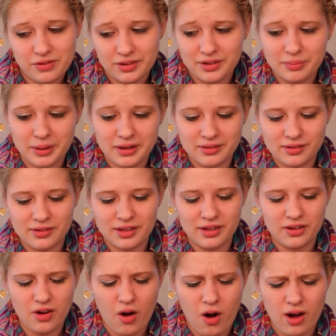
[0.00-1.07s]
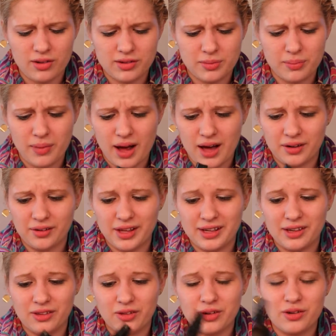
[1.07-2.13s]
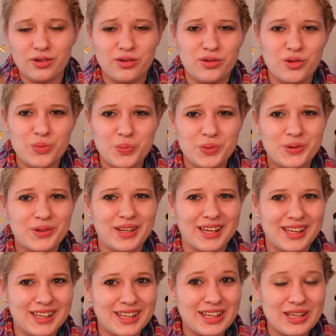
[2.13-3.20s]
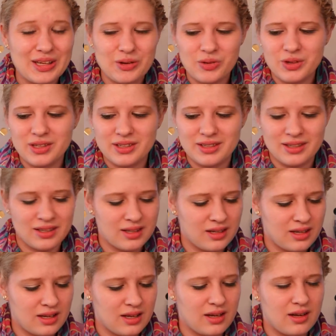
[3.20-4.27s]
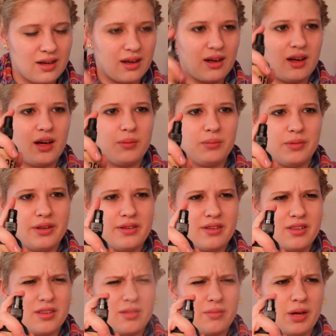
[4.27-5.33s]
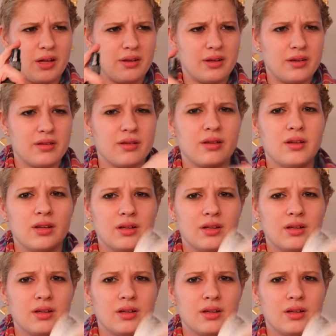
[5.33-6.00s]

for this because it's in an awesome bottle and it looks super like cute. Let's just smell this.